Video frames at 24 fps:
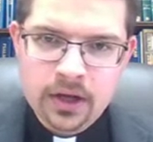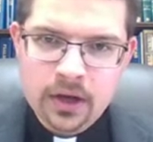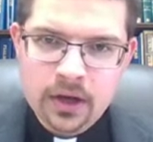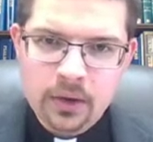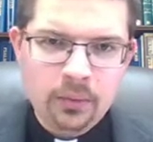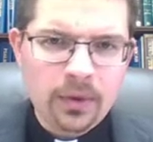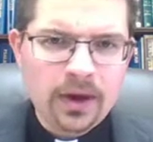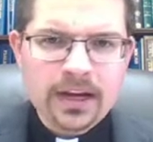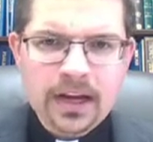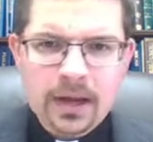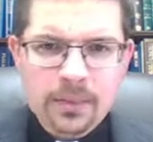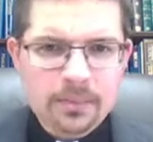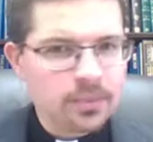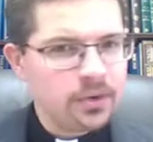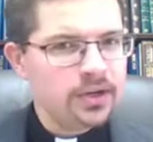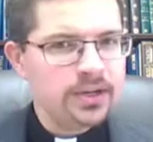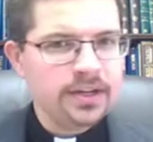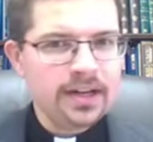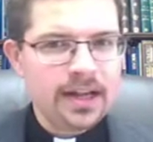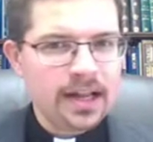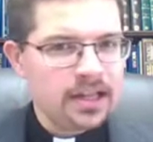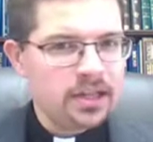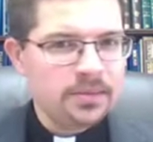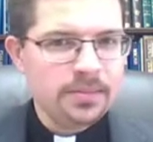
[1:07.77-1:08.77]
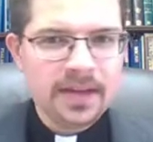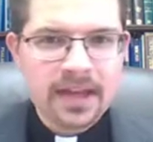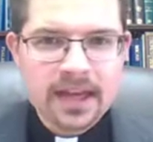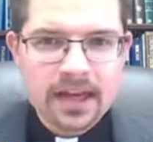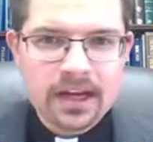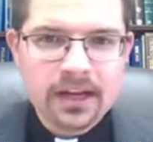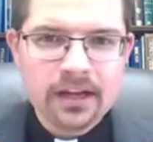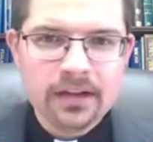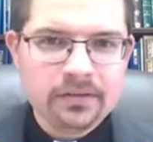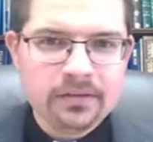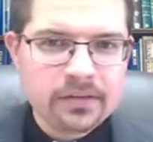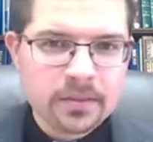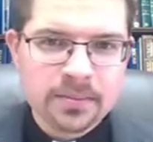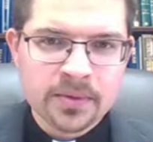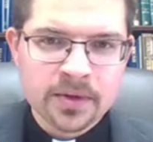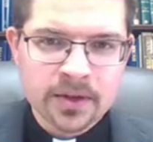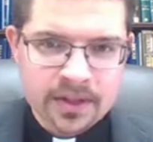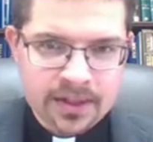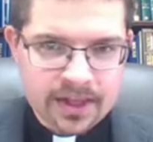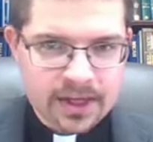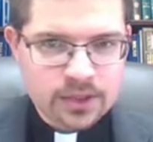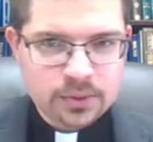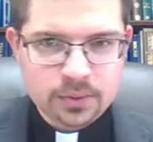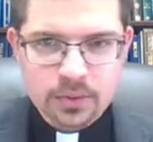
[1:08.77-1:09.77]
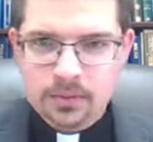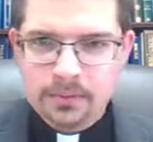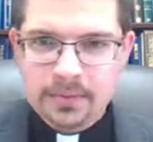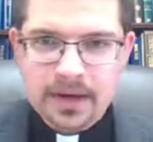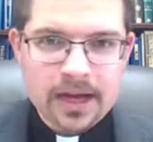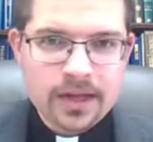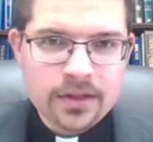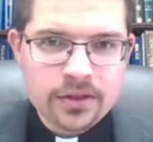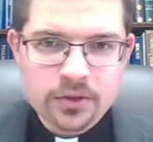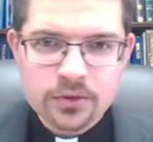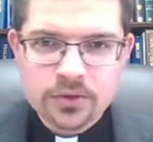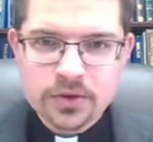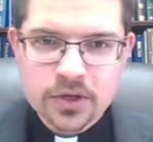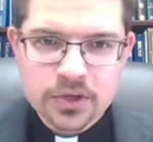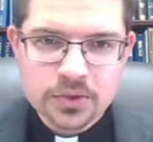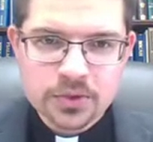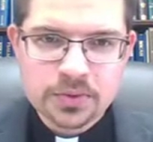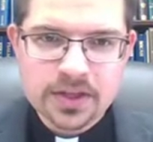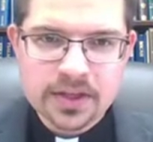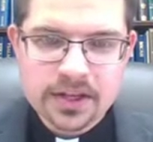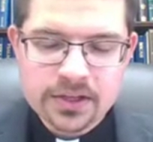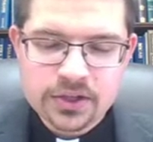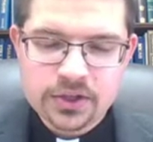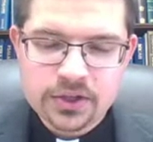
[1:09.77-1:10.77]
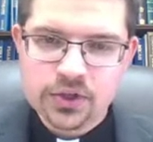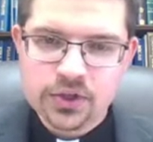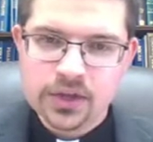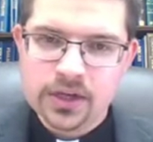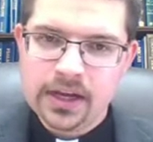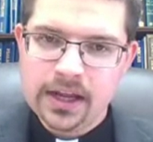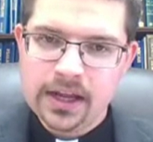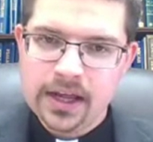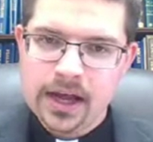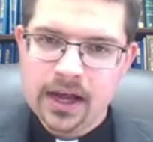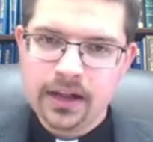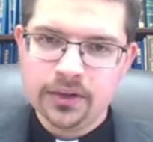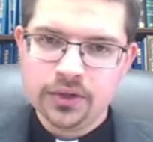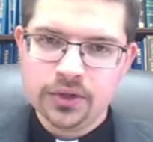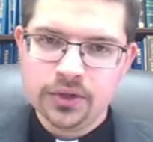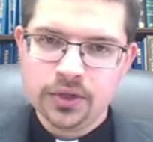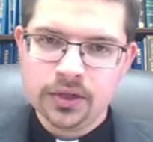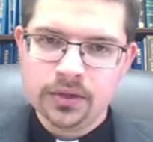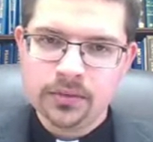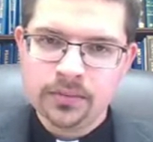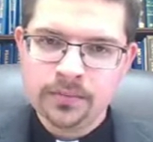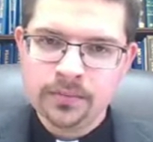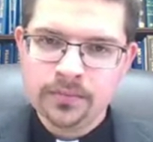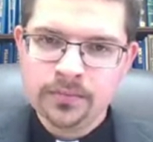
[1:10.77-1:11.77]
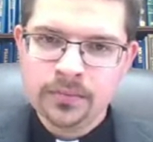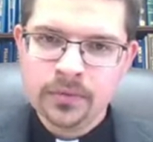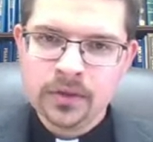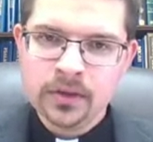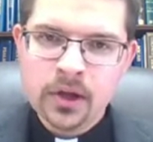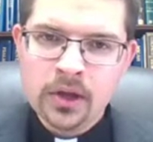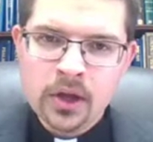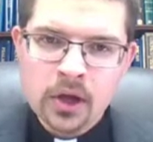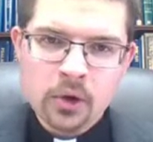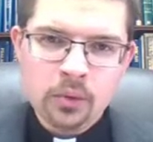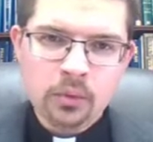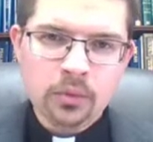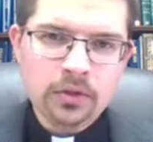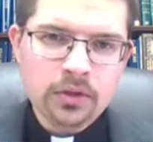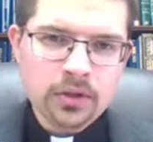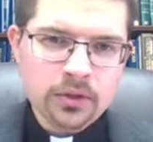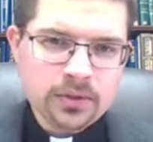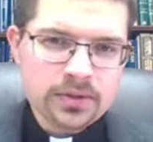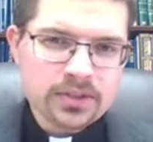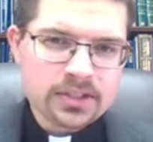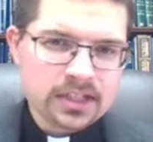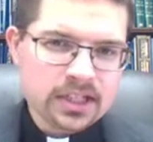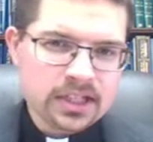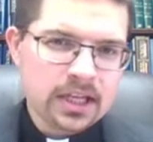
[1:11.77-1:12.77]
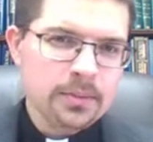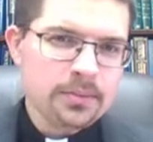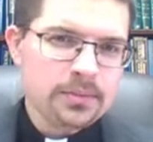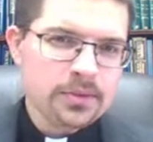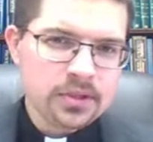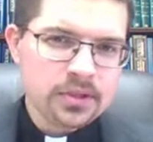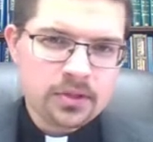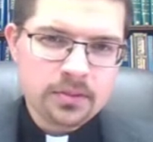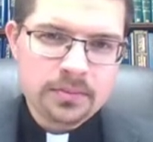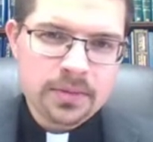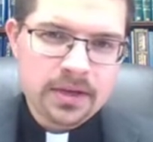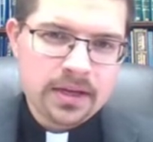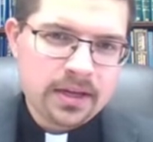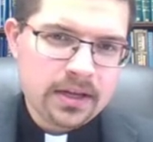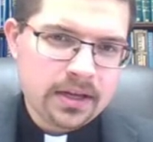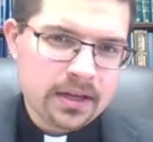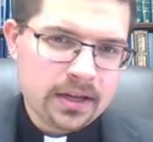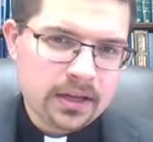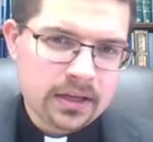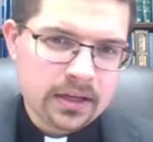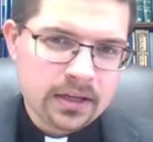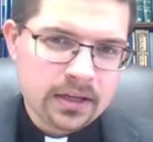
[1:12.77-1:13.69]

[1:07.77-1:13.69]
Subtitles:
Why not put it at the beginning of the book? That's what Matthew does with his genealogy. Well, Luke seems to be